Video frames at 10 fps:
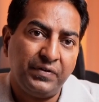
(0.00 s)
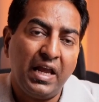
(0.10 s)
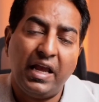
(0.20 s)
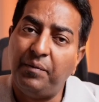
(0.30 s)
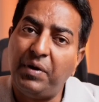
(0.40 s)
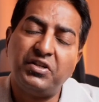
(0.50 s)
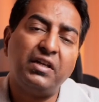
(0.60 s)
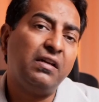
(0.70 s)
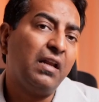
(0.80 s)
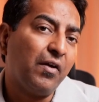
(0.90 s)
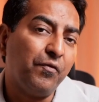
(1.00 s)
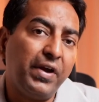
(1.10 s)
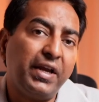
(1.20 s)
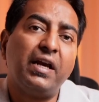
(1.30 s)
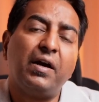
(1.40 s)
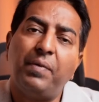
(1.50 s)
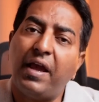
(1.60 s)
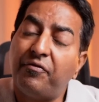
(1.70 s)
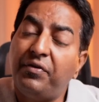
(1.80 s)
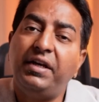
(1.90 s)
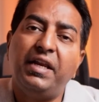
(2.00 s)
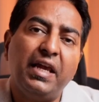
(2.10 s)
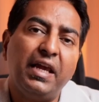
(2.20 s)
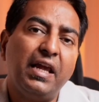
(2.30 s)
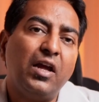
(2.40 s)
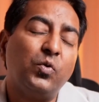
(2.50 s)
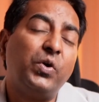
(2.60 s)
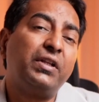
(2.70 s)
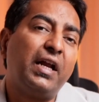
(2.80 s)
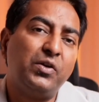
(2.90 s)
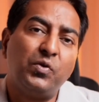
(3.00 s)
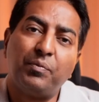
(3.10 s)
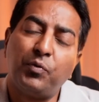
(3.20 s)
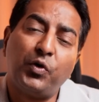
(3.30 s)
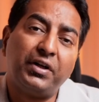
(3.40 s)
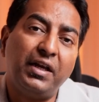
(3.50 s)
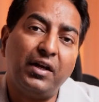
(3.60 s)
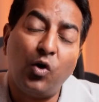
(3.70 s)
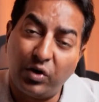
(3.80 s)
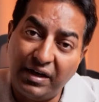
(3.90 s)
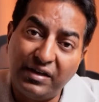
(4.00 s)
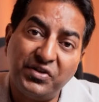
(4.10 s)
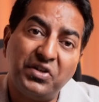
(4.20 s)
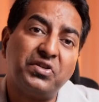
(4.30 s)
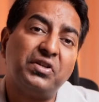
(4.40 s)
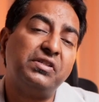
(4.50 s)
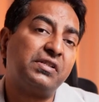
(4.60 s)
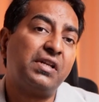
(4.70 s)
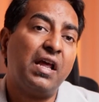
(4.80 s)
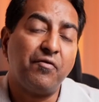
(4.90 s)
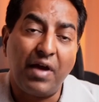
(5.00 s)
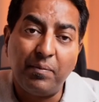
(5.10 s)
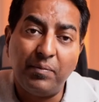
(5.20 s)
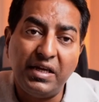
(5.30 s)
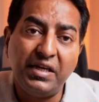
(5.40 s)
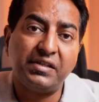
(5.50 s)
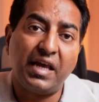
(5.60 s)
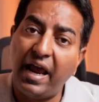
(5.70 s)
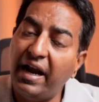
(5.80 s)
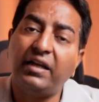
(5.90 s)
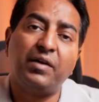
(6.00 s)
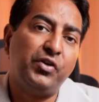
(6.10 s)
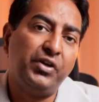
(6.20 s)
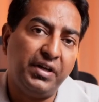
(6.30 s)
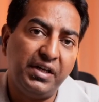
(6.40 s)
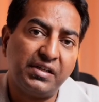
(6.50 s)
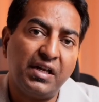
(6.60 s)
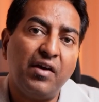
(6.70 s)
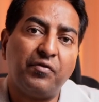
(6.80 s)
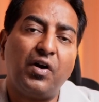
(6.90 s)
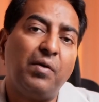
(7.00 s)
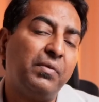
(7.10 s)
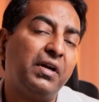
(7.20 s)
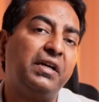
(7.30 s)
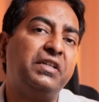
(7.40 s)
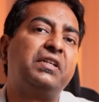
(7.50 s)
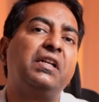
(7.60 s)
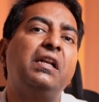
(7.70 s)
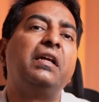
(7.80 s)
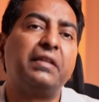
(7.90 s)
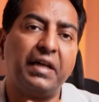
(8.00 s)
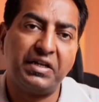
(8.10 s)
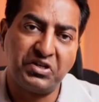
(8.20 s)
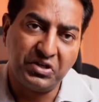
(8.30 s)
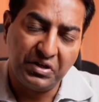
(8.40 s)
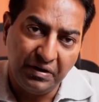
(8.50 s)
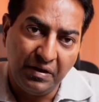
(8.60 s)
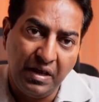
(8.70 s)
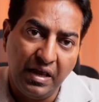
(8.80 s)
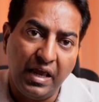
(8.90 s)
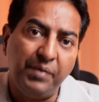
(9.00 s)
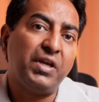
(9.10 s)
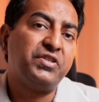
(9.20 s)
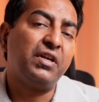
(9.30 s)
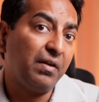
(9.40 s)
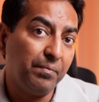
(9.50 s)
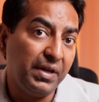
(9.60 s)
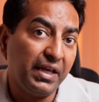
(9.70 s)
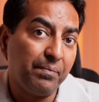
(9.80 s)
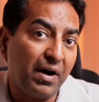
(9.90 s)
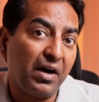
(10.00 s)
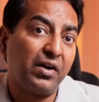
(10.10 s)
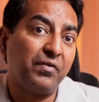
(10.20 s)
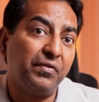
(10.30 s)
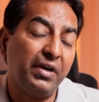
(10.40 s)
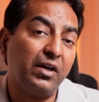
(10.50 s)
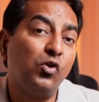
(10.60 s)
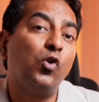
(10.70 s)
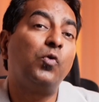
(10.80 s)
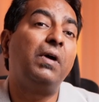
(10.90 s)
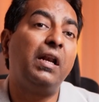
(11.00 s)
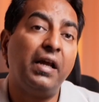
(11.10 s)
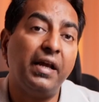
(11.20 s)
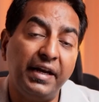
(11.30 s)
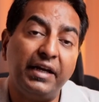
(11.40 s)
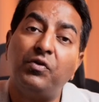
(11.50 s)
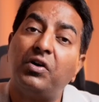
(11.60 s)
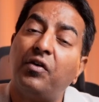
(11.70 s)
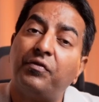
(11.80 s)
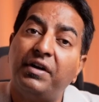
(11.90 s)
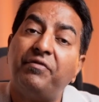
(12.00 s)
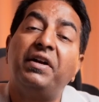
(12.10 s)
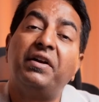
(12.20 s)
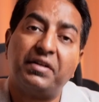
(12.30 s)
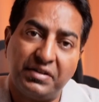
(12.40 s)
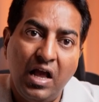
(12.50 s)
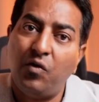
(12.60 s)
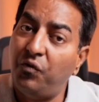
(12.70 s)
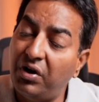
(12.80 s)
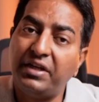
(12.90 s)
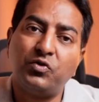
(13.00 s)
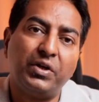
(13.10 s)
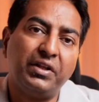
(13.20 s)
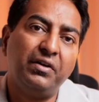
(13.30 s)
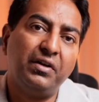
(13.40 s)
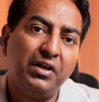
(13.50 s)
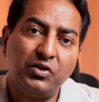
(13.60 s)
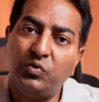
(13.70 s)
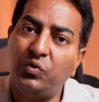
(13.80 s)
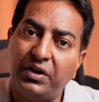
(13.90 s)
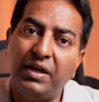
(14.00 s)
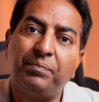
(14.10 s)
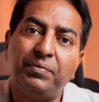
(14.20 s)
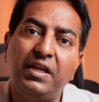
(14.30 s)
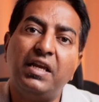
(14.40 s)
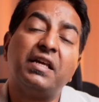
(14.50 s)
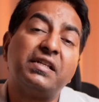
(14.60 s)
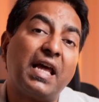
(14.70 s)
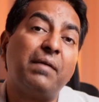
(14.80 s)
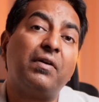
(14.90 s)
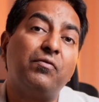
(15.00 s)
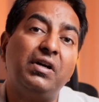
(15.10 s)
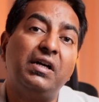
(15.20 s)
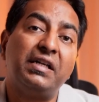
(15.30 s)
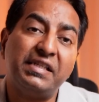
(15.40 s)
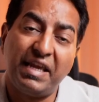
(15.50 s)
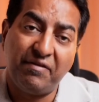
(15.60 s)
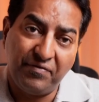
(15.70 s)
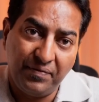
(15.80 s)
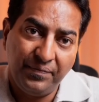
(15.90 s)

Imagine waking up every day knowing that you are protecting organizations, families, and communities from digital threats. Imagine being a part of a global network of defenders working together to keep the cyber world safe.